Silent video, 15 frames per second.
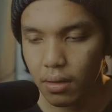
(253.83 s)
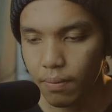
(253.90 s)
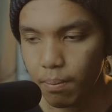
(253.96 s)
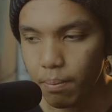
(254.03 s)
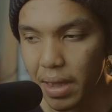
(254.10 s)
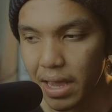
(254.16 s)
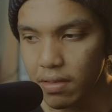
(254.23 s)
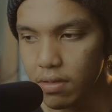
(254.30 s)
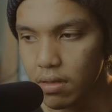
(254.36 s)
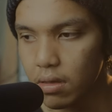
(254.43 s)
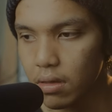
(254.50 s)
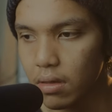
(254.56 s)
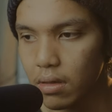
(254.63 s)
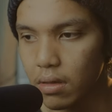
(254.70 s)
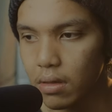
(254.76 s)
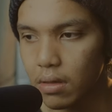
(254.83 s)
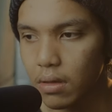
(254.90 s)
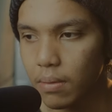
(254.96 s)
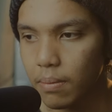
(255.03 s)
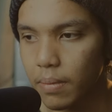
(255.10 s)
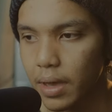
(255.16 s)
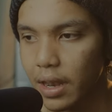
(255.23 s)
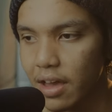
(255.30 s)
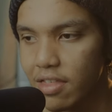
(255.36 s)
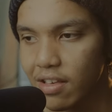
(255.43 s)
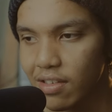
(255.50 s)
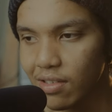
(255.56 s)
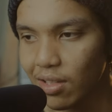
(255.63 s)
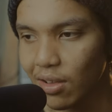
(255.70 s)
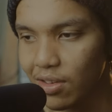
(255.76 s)
Bassy? Man, I
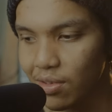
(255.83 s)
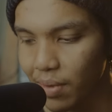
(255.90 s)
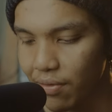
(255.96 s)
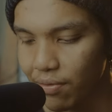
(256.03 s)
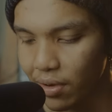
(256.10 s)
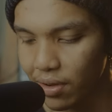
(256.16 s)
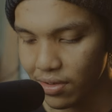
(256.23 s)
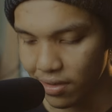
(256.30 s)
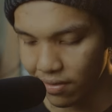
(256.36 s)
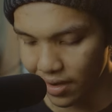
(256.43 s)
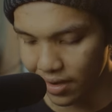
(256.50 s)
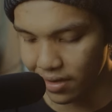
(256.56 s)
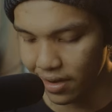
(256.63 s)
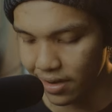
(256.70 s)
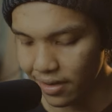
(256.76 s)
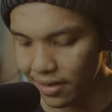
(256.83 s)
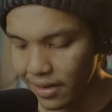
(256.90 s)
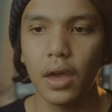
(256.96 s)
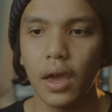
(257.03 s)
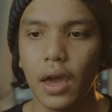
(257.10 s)
just lost my voice right there.